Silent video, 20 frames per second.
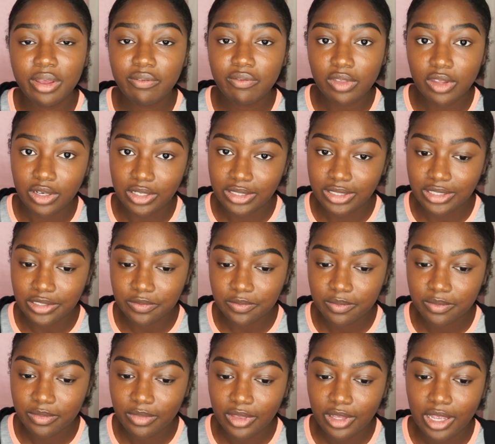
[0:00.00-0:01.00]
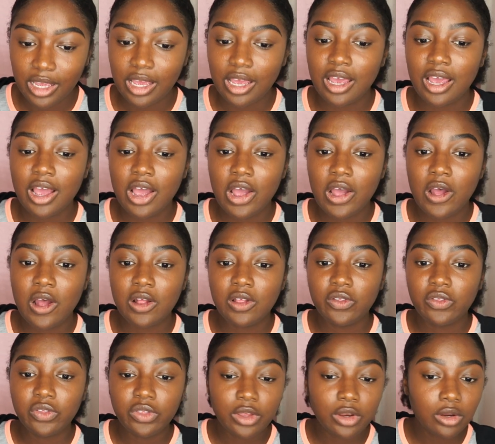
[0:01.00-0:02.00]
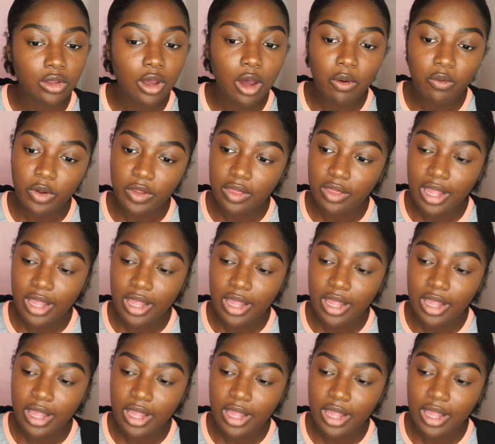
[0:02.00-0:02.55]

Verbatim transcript: of Nursing, then go with